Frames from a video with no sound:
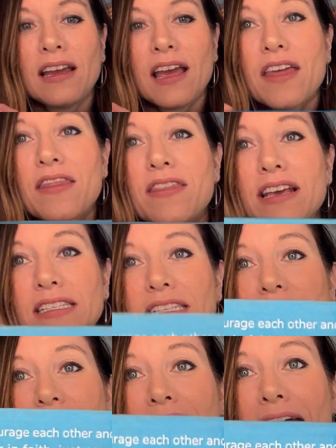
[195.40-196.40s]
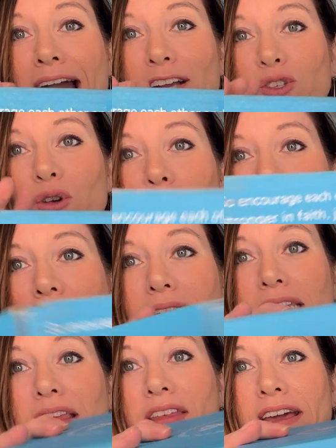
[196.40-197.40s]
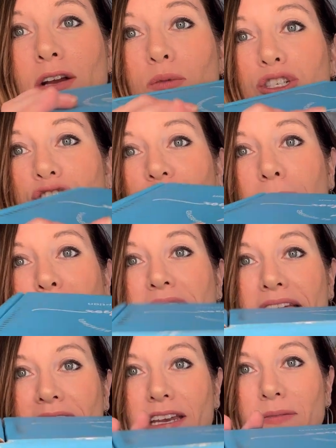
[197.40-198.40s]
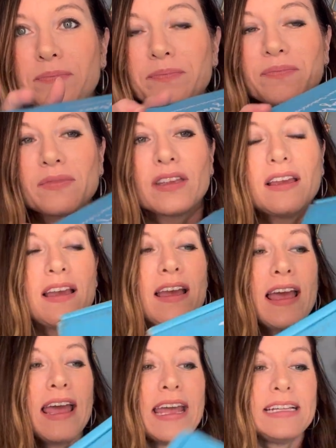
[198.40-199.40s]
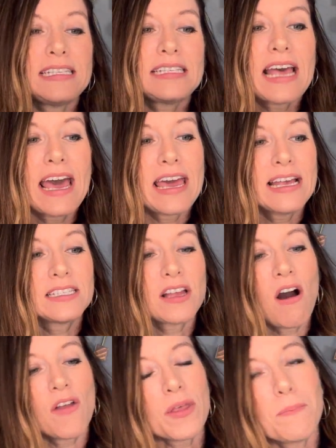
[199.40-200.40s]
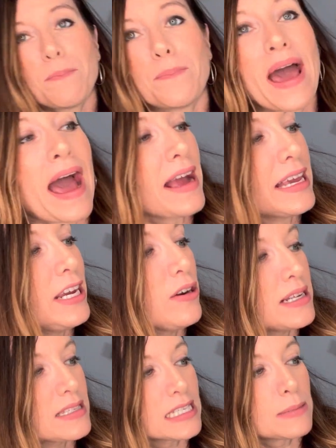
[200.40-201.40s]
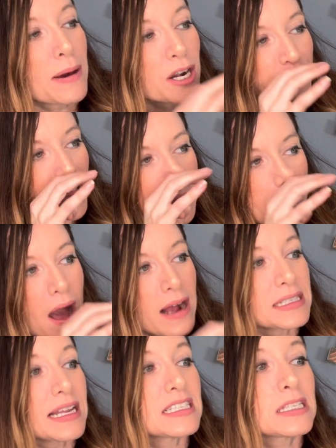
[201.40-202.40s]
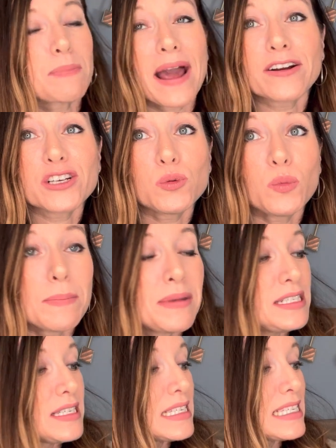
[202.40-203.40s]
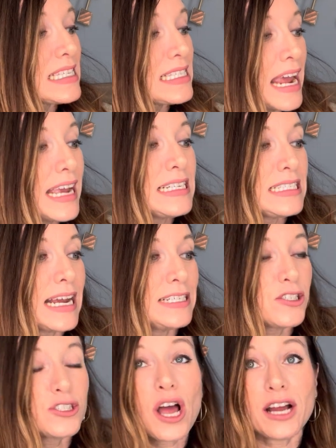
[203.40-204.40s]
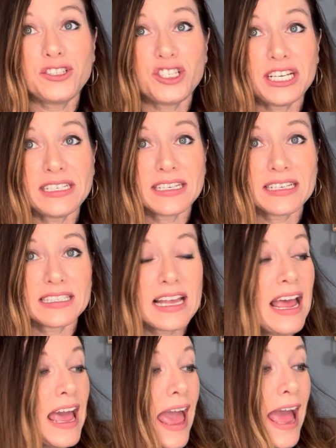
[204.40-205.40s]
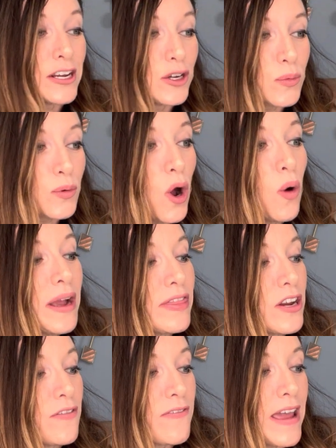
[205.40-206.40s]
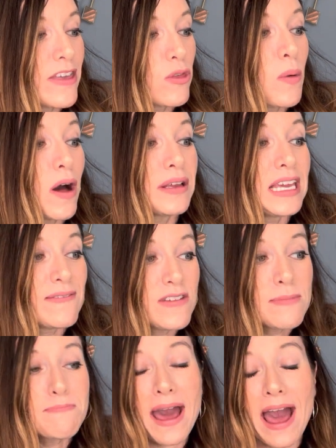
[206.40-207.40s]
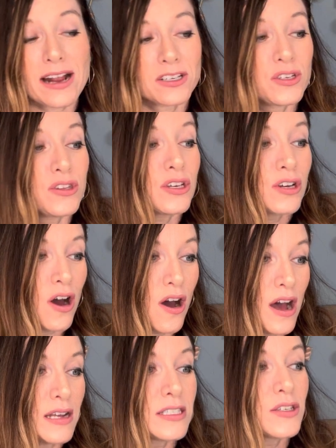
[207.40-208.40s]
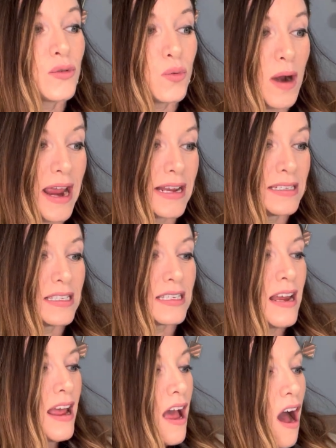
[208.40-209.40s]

This is the actual box that it was shipped in. It says on the back here, it says Butterfly Box inspires women to stay centered on Jesus and grow in their faith while giving back to the cause Christ.